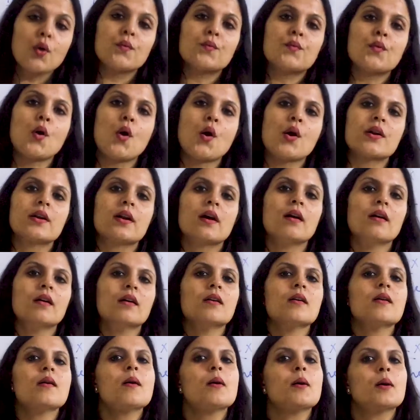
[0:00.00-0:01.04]
for
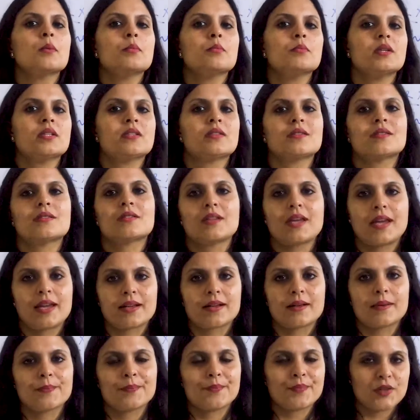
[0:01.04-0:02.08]
her mistake.
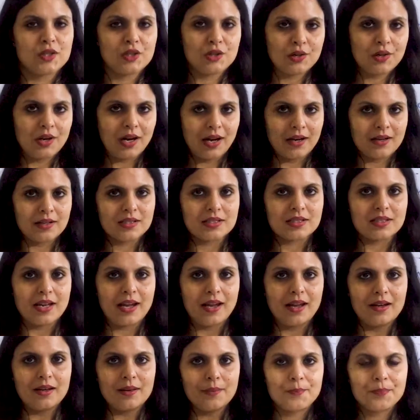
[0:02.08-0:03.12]
Do you
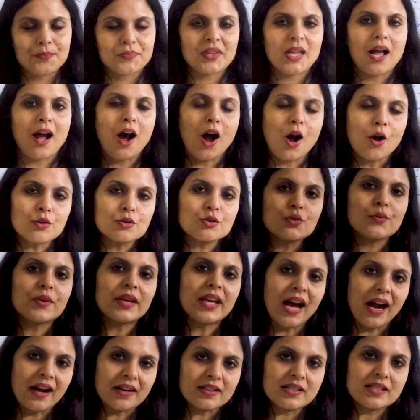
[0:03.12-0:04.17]
understand? How do we
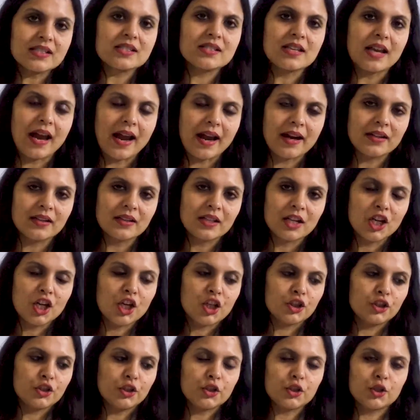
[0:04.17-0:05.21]
understand
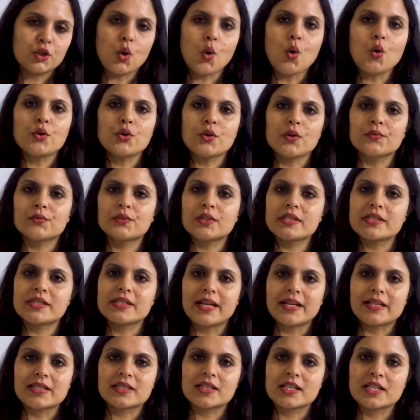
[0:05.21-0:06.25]
the tone of the
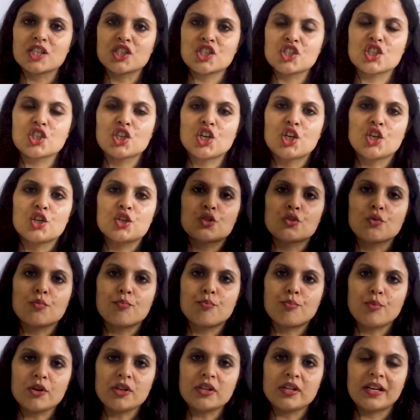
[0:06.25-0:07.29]
sentence to
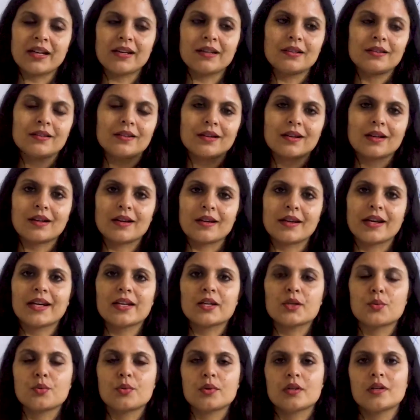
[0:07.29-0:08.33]
put in the
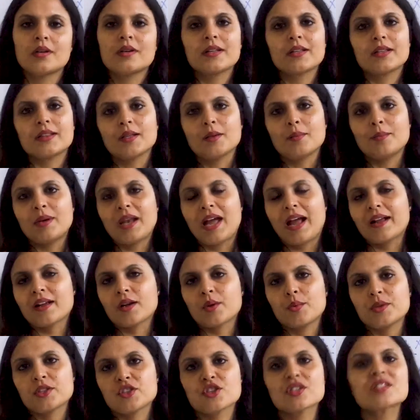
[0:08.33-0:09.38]
correct word in the blank
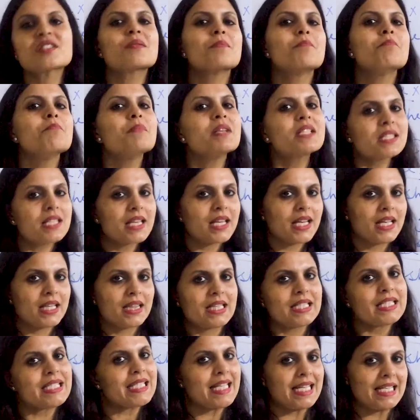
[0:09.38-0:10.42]
which is missing in the
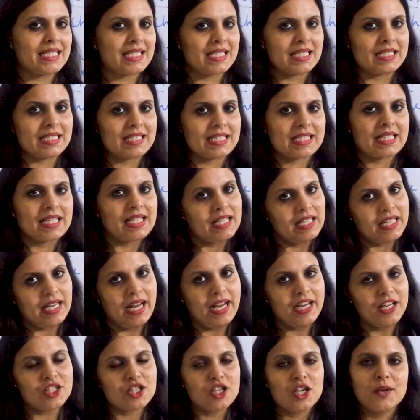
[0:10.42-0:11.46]
sentence,
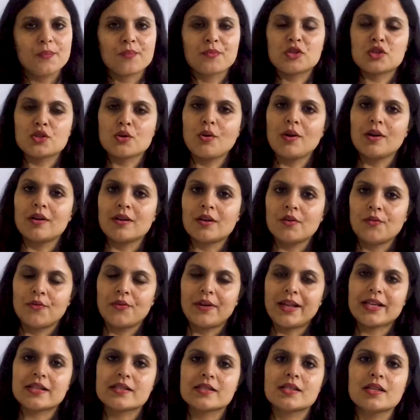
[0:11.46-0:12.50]
right? So a
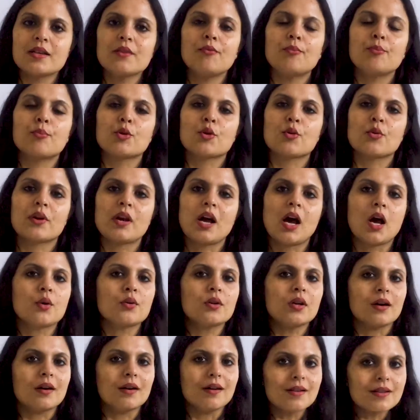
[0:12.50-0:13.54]
reflexive
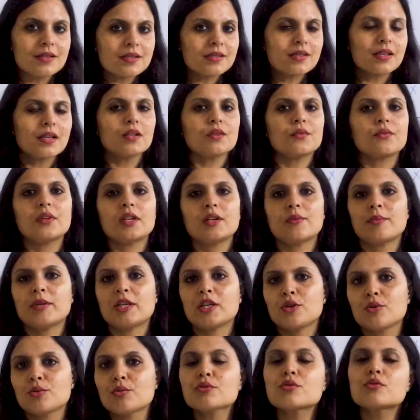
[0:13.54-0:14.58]
pronoun herself will be
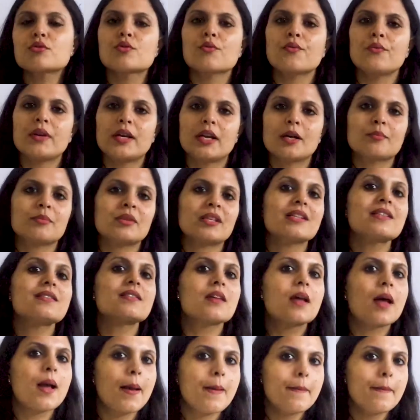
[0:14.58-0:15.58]
used to fill up this